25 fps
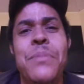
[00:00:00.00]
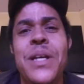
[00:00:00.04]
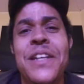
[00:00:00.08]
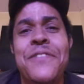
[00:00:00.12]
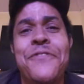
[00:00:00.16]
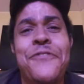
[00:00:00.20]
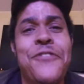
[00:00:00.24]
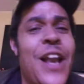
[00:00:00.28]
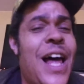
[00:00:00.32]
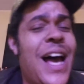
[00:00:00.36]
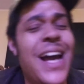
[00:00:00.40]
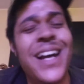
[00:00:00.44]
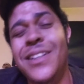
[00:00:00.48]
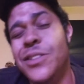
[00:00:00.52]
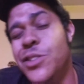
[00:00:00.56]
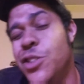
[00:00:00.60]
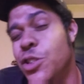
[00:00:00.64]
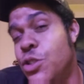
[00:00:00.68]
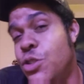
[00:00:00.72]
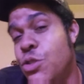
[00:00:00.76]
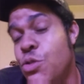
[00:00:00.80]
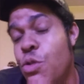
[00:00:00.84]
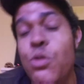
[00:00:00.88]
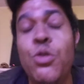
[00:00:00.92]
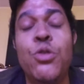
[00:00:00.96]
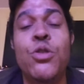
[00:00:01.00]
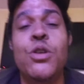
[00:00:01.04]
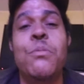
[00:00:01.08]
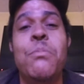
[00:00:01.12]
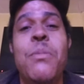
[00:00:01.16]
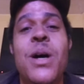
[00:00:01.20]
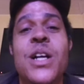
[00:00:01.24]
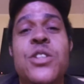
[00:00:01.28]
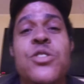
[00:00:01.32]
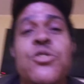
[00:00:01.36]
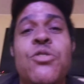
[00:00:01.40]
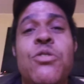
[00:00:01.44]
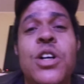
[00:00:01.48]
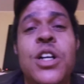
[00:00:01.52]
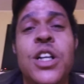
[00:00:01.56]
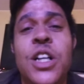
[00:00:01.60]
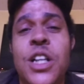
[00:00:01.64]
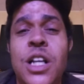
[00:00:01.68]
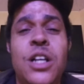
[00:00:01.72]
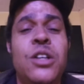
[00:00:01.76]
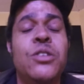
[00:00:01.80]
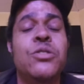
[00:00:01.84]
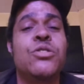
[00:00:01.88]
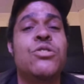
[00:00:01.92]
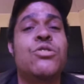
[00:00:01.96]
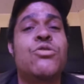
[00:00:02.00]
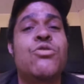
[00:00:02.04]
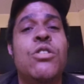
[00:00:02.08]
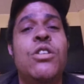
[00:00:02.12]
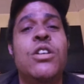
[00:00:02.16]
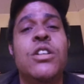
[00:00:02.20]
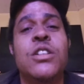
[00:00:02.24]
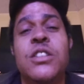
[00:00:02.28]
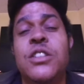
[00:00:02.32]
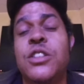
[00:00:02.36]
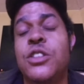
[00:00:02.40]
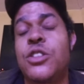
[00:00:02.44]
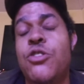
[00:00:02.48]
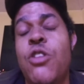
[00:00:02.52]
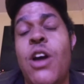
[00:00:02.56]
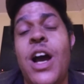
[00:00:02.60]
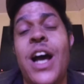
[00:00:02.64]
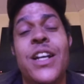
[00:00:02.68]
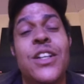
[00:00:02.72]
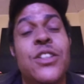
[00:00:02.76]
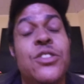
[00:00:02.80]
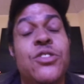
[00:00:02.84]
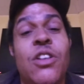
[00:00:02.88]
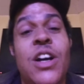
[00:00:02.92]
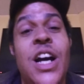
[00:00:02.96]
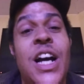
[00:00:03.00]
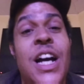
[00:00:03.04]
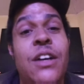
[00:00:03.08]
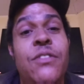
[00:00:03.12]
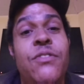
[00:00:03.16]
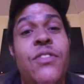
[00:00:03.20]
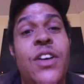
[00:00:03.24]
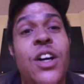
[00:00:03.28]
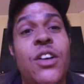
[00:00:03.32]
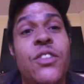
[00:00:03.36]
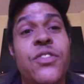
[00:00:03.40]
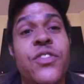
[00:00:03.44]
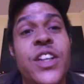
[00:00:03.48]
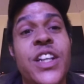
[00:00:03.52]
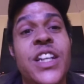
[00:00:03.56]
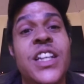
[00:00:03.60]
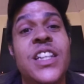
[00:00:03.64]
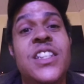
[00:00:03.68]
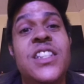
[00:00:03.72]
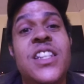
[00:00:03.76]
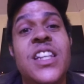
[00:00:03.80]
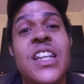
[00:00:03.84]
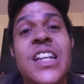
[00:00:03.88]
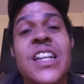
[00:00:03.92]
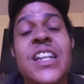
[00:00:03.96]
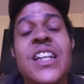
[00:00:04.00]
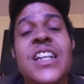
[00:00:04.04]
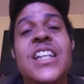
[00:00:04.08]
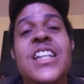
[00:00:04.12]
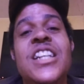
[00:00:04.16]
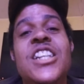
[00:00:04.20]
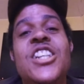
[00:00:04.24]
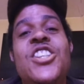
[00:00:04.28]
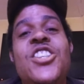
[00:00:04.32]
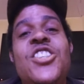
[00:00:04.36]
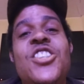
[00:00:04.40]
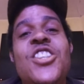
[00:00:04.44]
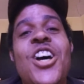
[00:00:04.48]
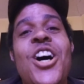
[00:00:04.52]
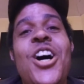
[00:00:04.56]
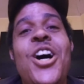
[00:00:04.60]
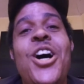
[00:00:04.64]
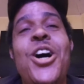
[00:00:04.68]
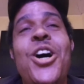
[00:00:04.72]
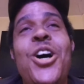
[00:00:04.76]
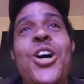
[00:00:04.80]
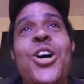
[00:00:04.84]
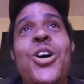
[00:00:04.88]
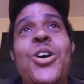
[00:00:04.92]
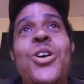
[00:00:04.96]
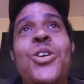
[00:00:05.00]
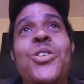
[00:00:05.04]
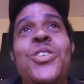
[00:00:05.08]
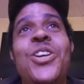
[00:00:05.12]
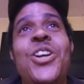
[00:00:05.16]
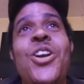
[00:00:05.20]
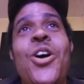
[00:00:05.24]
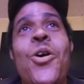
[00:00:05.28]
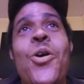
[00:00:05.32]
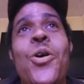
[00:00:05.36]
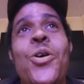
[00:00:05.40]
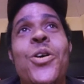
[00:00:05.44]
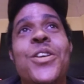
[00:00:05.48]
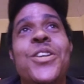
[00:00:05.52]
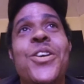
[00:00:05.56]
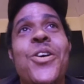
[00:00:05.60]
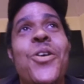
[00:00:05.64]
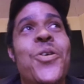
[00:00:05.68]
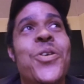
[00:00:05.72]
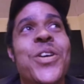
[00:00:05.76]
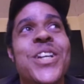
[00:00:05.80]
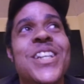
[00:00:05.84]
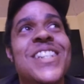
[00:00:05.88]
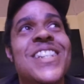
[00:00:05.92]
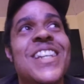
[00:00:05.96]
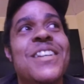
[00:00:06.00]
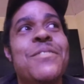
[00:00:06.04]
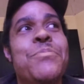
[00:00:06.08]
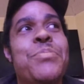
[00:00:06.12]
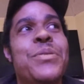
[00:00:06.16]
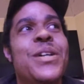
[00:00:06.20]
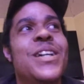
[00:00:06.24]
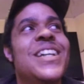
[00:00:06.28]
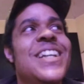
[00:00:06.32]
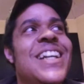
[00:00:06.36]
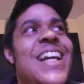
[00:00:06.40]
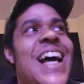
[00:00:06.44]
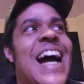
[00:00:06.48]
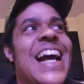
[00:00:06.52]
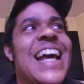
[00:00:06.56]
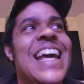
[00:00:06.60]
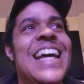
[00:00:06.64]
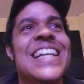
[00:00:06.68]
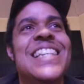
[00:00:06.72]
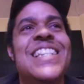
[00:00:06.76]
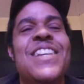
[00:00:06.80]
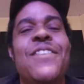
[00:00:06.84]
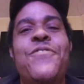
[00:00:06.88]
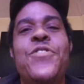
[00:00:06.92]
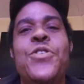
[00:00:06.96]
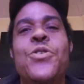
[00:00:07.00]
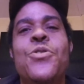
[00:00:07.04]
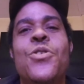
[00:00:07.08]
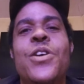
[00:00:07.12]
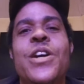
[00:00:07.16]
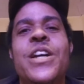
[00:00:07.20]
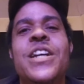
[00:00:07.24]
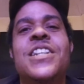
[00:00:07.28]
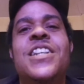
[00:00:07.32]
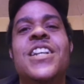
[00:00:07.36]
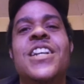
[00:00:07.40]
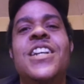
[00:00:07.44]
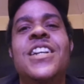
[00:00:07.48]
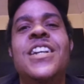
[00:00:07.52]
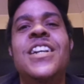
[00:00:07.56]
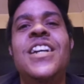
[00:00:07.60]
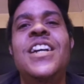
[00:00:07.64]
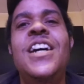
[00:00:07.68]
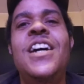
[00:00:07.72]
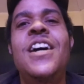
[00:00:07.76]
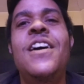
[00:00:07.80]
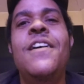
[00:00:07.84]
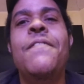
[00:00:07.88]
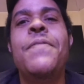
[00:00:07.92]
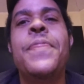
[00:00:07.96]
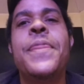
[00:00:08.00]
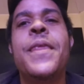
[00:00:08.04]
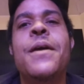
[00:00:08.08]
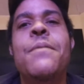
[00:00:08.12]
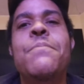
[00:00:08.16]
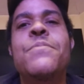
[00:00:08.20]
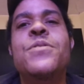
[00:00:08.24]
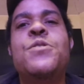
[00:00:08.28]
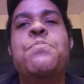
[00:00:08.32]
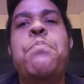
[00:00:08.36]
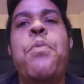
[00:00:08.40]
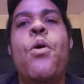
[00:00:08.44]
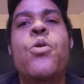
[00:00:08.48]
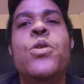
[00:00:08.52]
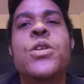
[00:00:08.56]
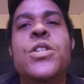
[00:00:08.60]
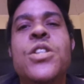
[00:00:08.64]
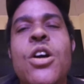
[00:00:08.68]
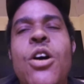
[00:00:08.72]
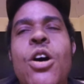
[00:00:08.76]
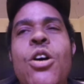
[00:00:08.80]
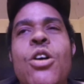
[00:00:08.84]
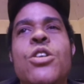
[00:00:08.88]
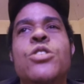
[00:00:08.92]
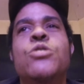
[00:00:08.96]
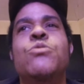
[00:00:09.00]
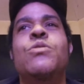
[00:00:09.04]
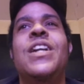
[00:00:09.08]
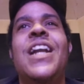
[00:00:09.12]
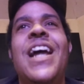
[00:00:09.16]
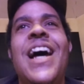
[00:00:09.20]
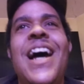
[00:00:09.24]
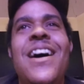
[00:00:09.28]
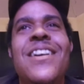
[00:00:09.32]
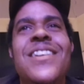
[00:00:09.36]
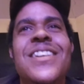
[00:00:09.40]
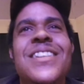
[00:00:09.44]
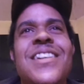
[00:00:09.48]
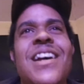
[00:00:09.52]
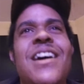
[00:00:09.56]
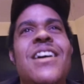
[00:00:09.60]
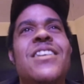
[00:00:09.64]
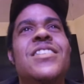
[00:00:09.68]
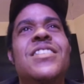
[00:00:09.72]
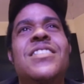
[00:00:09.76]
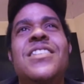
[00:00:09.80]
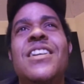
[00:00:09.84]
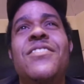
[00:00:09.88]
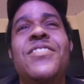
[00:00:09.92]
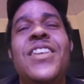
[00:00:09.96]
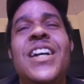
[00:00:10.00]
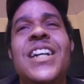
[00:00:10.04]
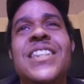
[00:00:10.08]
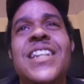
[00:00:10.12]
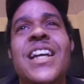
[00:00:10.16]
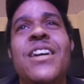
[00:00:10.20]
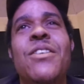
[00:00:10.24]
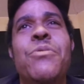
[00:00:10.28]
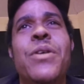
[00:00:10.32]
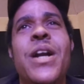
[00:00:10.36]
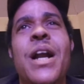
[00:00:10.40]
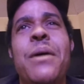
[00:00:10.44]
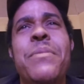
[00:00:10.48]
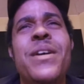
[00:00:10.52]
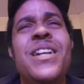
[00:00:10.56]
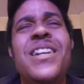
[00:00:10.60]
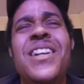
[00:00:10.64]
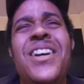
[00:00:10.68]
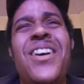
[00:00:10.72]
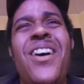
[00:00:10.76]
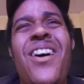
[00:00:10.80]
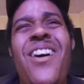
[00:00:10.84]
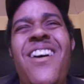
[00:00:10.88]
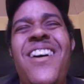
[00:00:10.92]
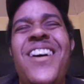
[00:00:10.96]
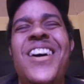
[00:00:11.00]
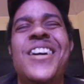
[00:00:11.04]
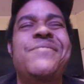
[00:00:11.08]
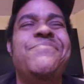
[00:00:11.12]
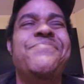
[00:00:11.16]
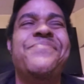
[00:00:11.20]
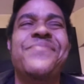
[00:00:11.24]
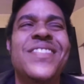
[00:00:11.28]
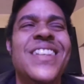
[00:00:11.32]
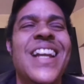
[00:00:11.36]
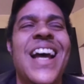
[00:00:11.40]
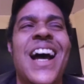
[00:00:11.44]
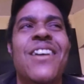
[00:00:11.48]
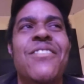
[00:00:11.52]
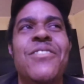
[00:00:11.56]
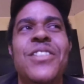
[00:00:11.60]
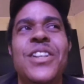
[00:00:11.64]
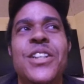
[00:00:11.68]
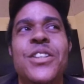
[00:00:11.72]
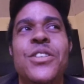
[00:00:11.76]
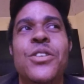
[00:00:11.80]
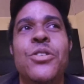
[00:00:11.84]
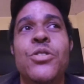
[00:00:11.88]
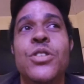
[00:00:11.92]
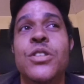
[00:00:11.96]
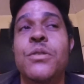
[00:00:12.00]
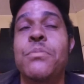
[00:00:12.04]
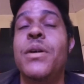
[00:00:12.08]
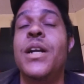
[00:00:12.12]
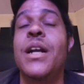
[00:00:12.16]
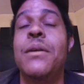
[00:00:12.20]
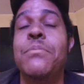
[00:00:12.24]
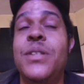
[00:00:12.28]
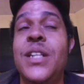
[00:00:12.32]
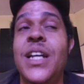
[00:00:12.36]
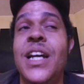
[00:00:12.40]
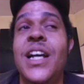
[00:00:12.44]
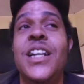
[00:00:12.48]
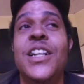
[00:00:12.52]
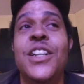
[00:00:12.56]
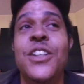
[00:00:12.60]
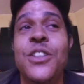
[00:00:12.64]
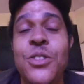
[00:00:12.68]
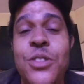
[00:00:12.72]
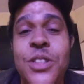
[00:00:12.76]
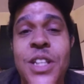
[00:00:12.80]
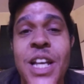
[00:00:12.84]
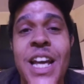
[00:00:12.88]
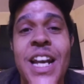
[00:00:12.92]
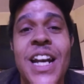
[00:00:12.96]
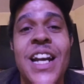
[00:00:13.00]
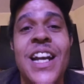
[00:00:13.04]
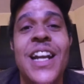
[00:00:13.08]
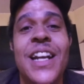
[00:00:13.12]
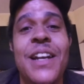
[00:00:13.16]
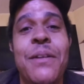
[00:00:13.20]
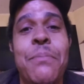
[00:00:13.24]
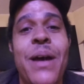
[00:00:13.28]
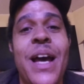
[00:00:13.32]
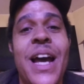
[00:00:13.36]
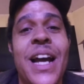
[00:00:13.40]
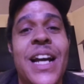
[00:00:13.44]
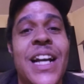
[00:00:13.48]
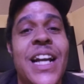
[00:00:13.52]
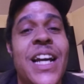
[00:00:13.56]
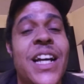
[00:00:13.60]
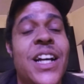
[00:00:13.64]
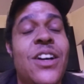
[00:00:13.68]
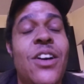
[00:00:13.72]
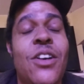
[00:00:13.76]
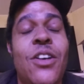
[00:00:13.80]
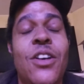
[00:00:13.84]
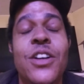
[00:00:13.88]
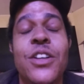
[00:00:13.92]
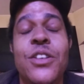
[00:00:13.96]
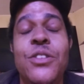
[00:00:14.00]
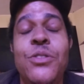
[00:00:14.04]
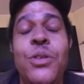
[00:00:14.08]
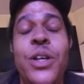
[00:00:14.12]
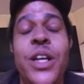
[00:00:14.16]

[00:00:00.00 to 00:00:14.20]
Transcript: mid-flight and just threw it in my trunk, closed the trunk, and just tried to drive off. It's so noisy. But I guess if you're into sports cars with loud exhaust and stuff like that, when I'm in the car, not really noisy. But I'm telling you, standing at the back of that car, you